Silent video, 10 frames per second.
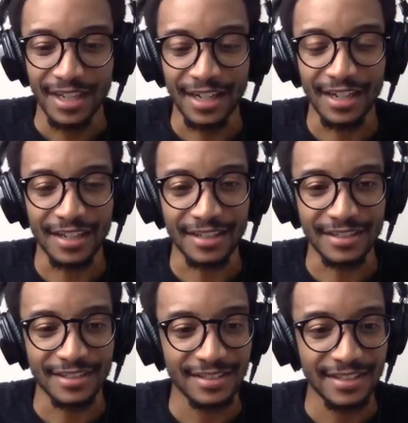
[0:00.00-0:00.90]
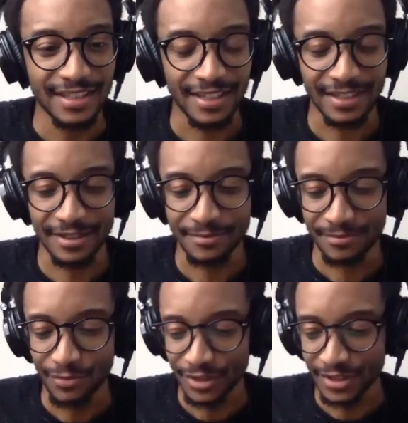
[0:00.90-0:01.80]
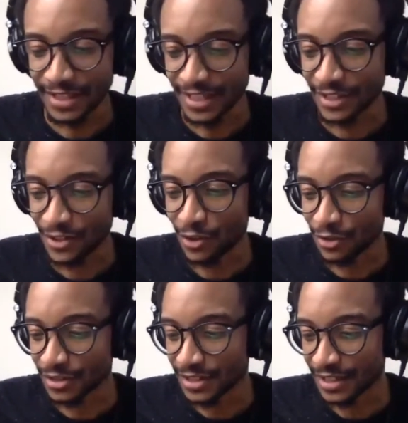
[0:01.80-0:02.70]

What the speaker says: what's the thing called?